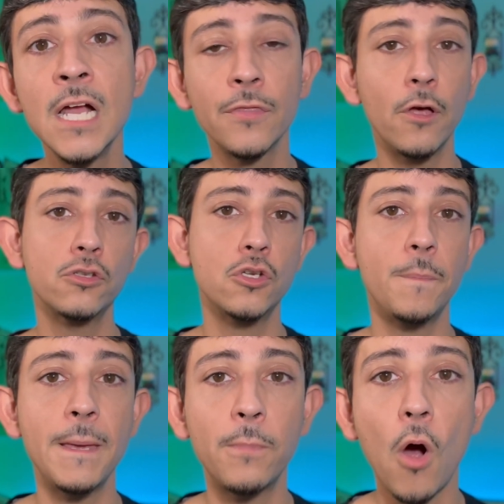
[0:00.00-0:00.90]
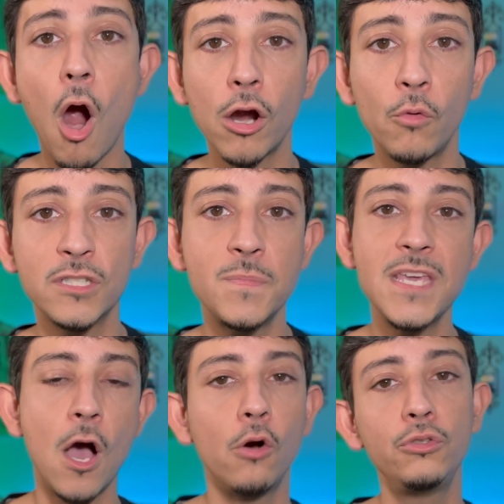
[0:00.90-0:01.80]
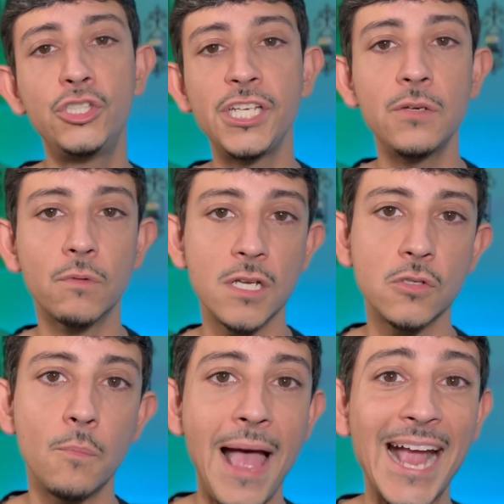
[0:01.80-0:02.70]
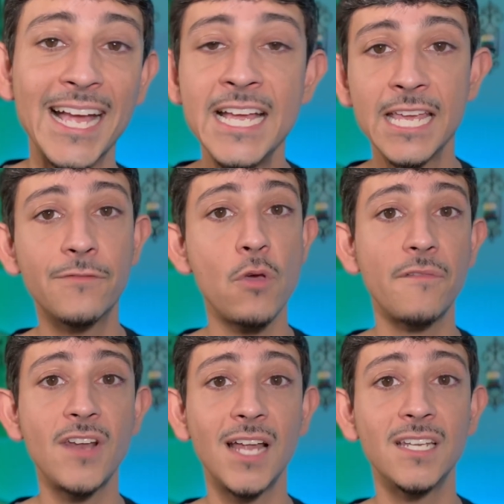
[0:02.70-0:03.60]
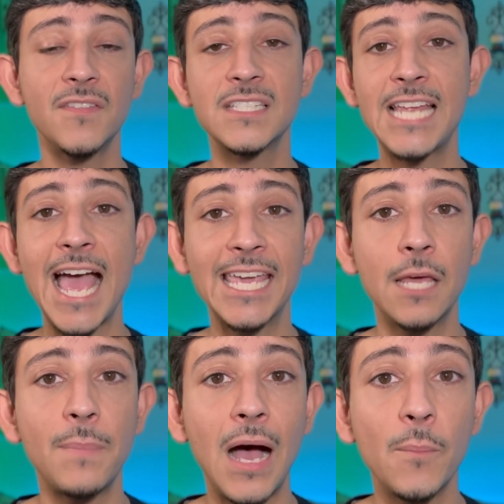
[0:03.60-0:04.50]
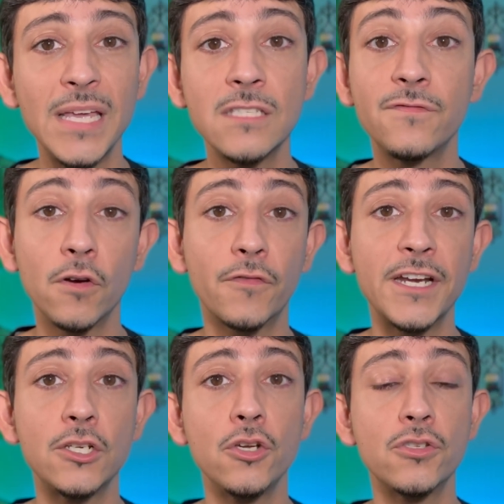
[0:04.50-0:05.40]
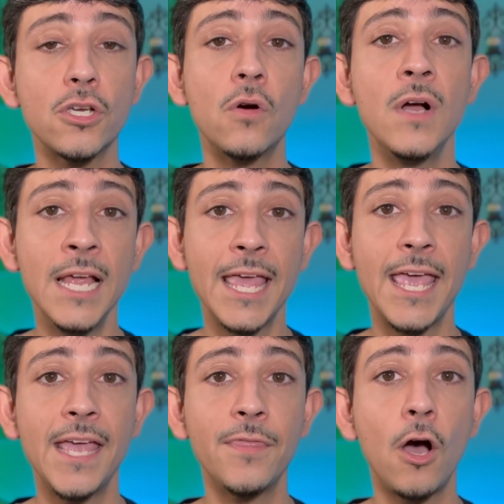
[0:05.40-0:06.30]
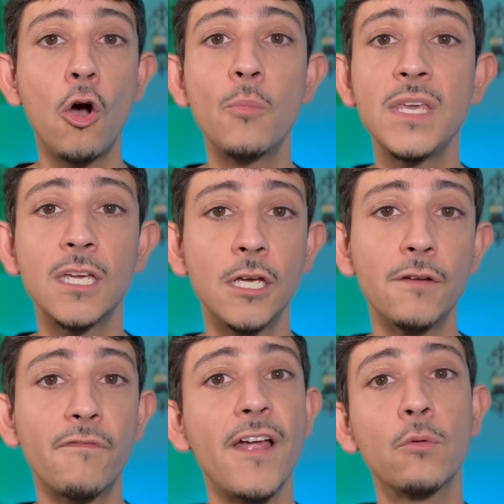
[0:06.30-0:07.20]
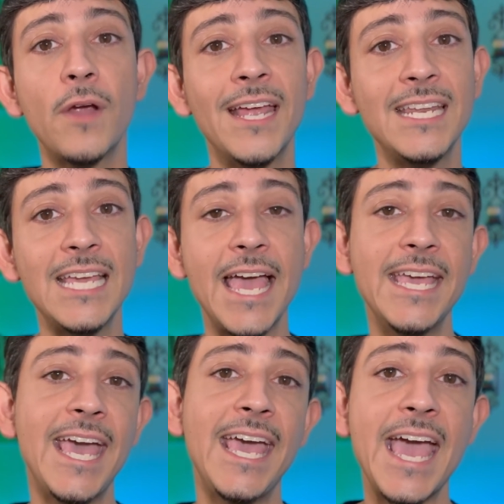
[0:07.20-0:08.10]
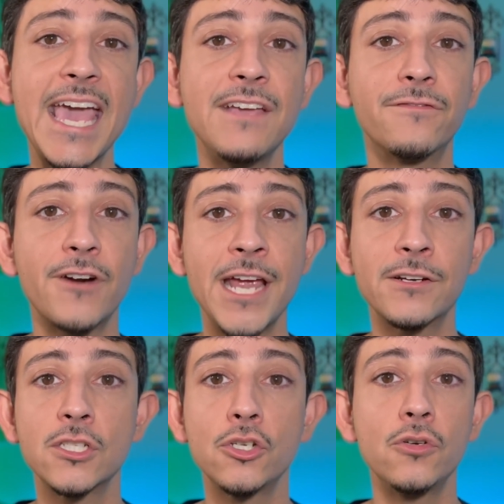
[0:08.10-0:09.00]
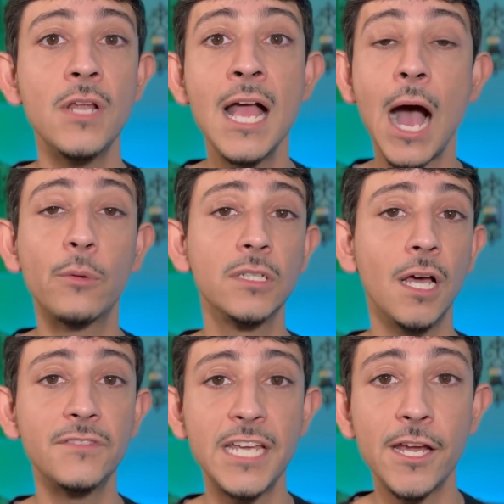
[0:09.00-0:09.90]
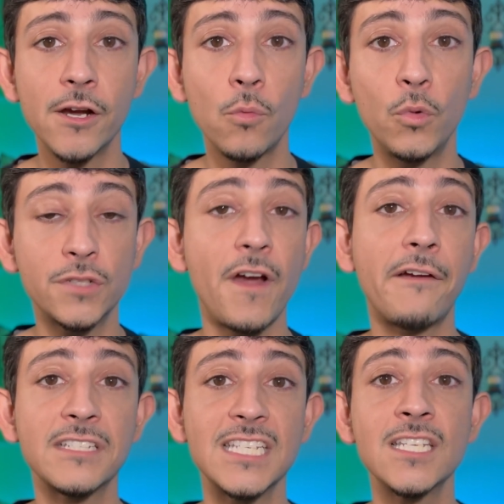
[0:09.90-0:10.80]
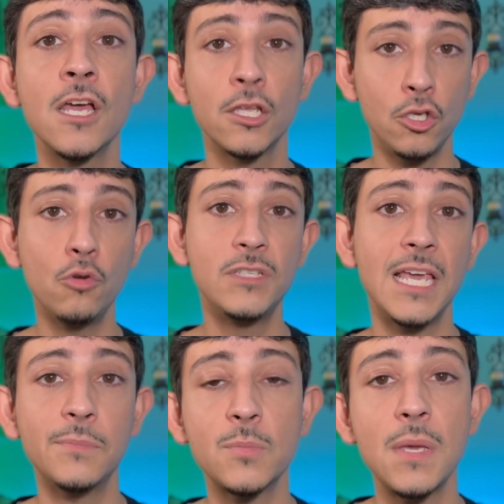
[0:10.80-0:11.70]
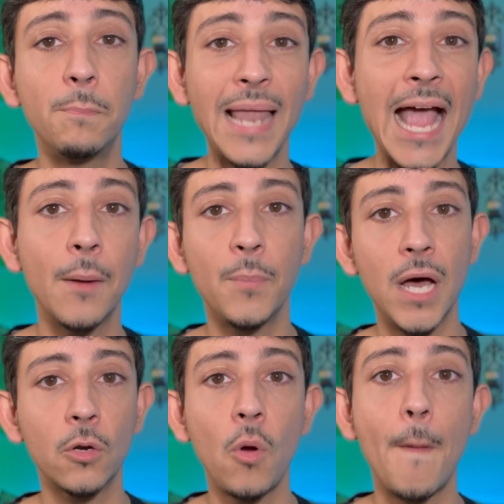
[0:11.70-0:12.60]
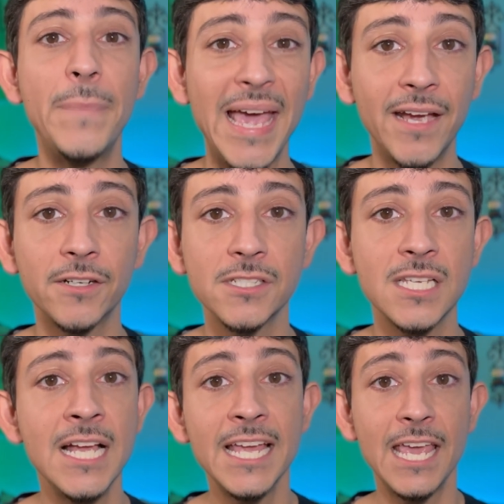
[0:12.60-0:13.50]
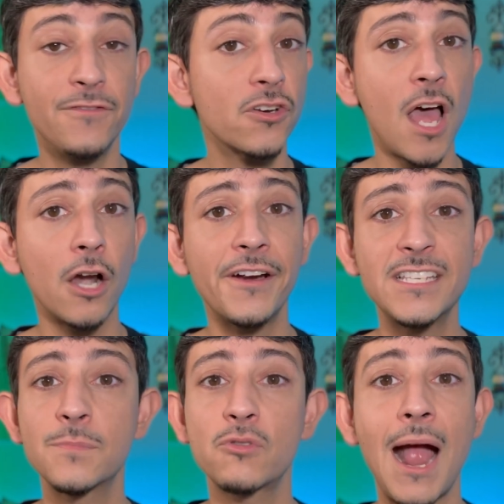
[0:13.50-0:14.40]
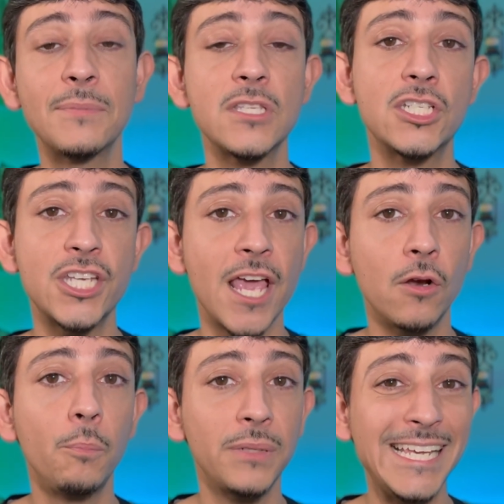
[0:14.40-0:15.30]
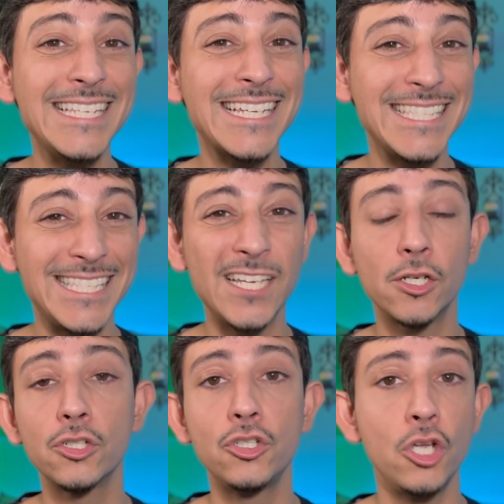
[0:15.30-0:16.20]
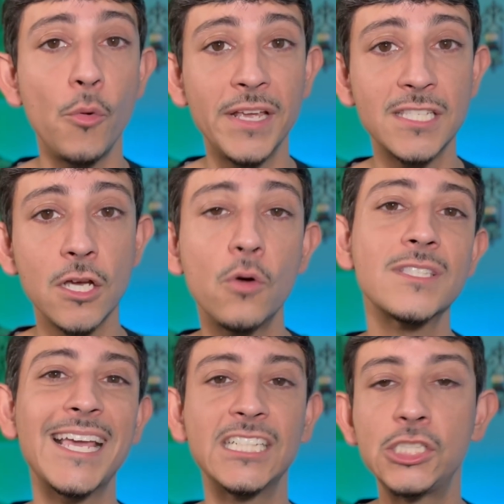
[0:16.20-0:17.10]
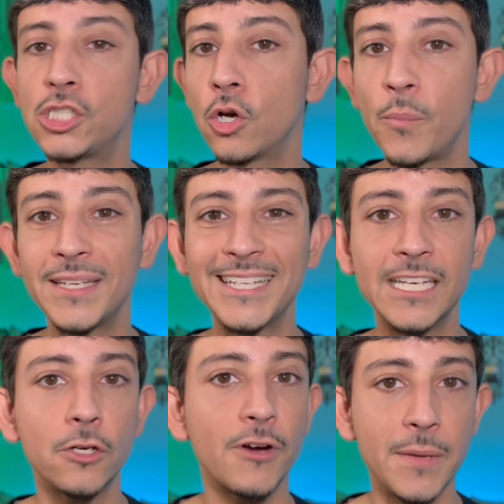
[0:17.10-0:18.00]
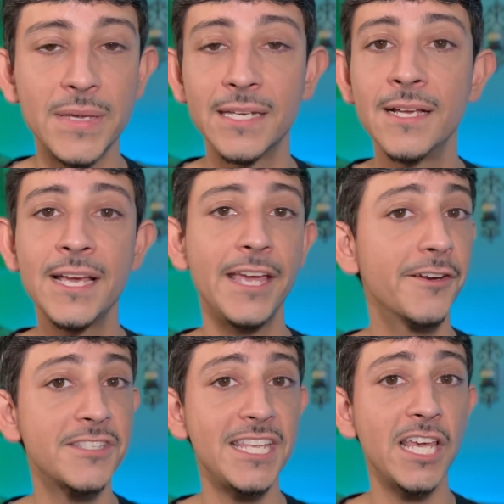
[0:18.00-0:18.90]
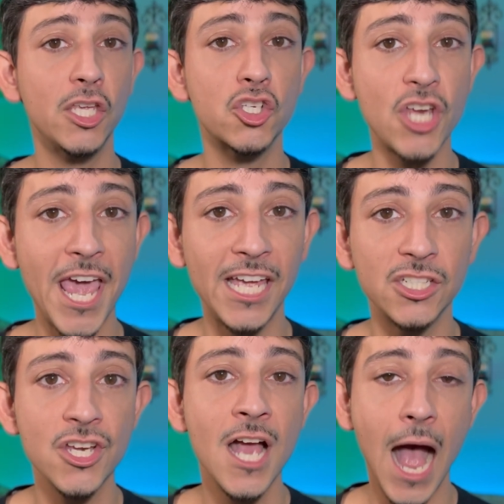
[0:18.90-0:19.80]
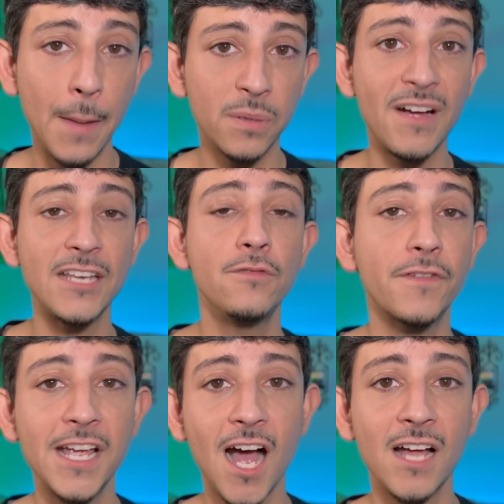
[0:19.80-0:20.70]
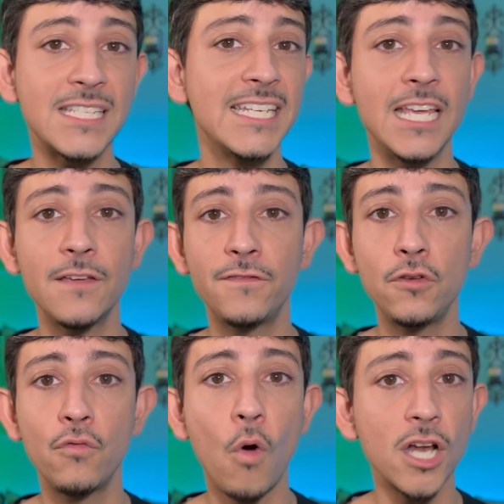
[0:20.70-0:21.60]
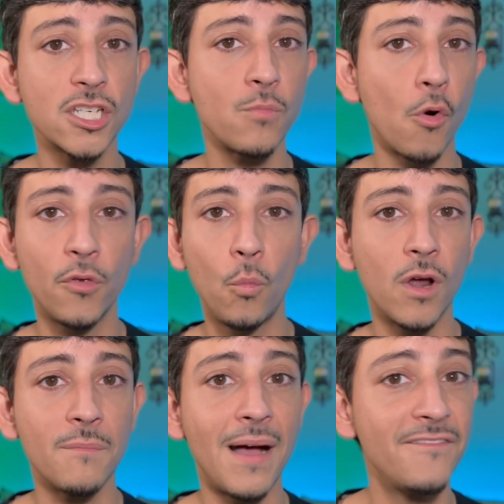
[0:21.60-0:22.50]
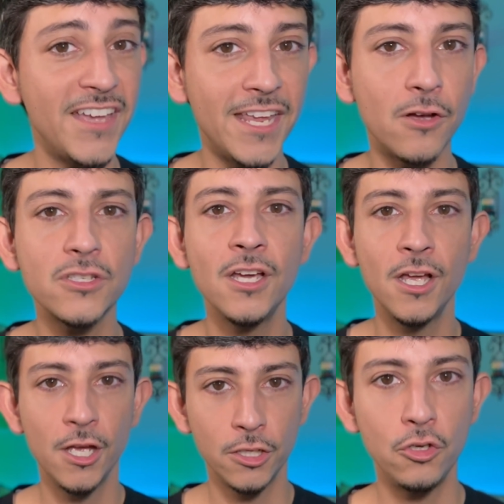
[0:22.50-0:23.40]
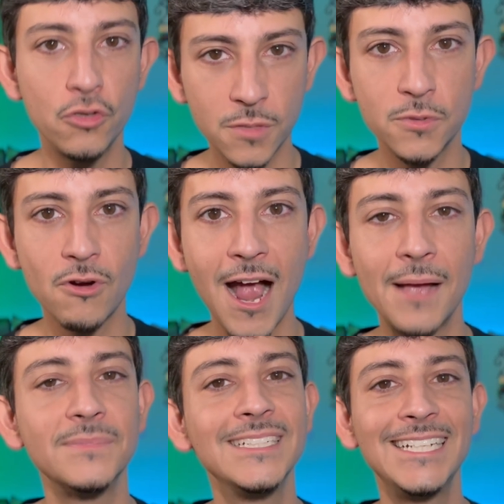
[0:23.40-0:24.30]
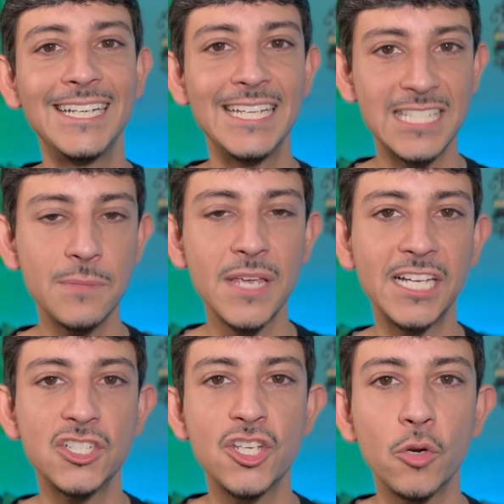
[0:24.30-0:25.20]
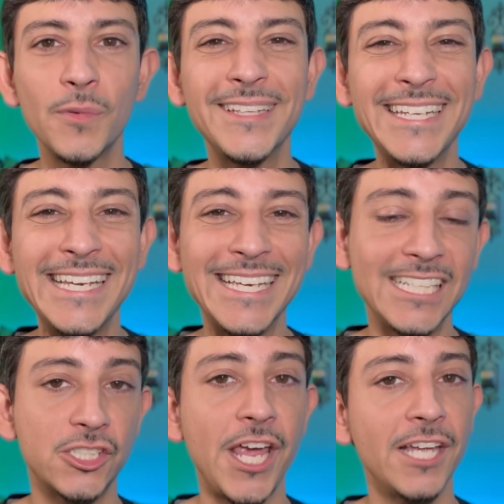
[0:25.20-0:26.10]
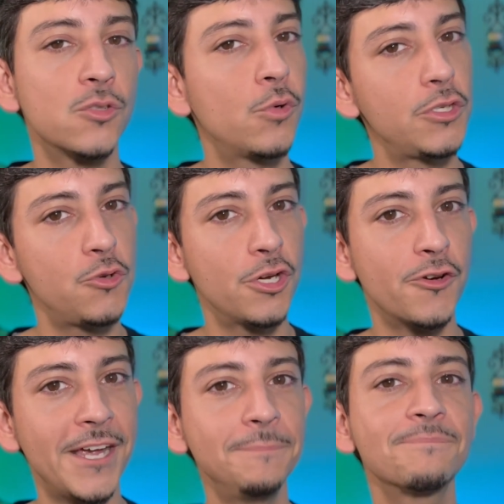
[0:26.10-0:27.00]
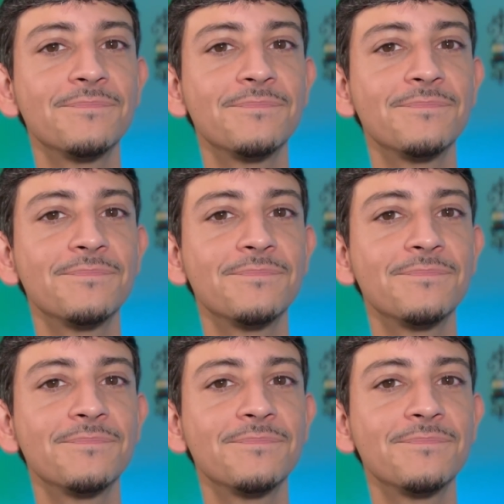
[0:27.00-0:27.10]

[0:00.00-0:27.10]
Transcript: Those two people are going to be OG Russell Mack. If you have not done this tag yet, by all means, feel free to do so. And the homie and good friend Randy, aka Fragrance Dude. I would love to hear which fragrances you deem to be black bottle bangers. If you're not already subscribed to the channel, please consider doing so. It's like a gentlemanly agreement. Here's the exchange. I provide you free content. If you've watched more than one of my videos, you subscribe. Seems like a gentlemanly exchange. Wouldn't you agree?